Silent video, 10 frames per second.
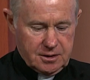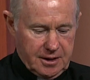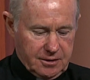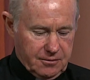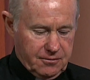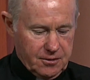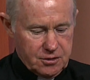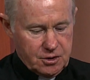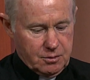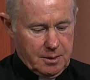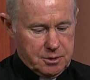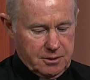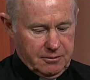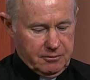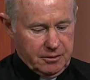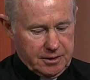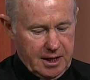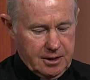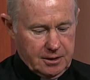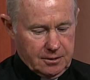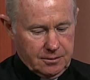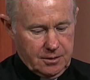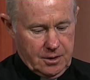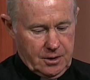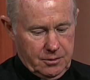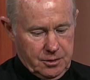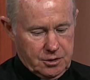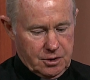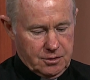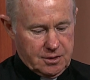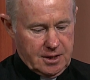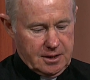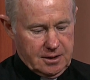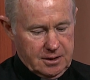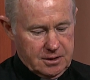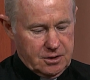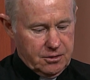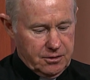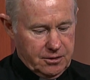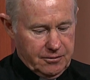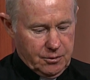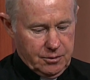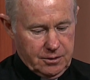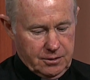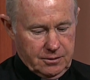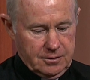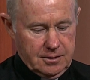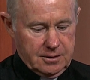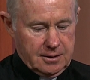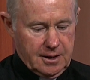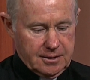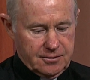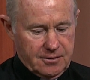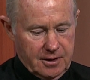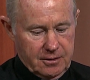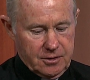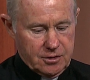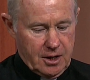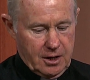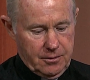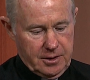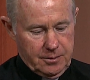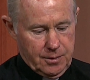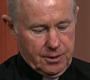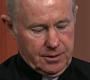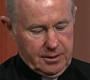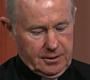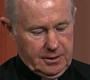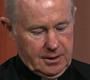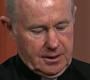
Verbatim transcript: is like the first eruption of a volcano, which shows that in the interior of the world, God's fire is already burning